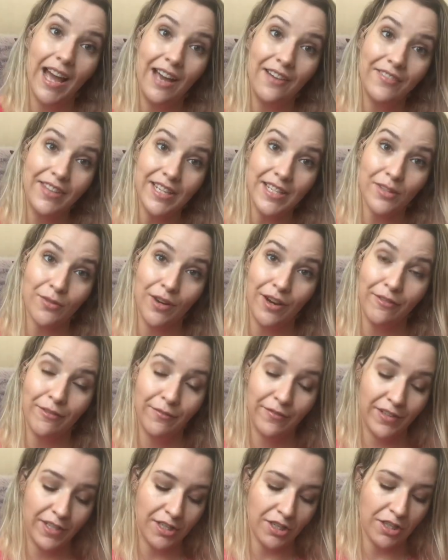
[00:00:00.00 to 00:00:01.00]
I have these three
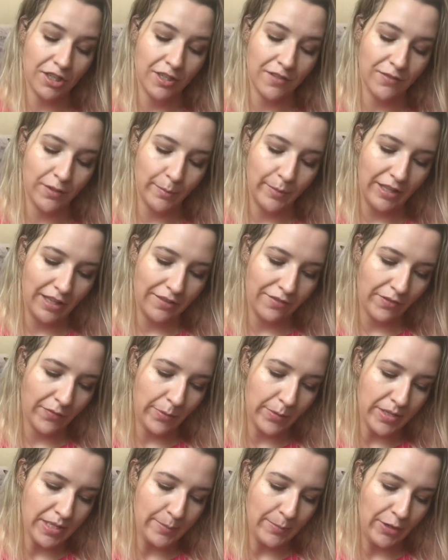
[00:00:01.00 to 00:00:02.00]
from Physicians Formula
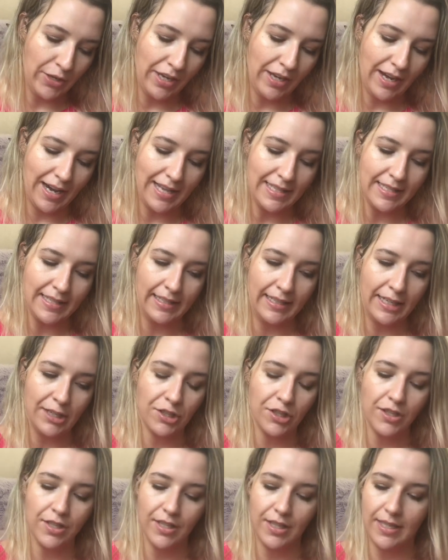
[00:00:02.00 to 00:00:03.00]
from the Smoky Eyes collection.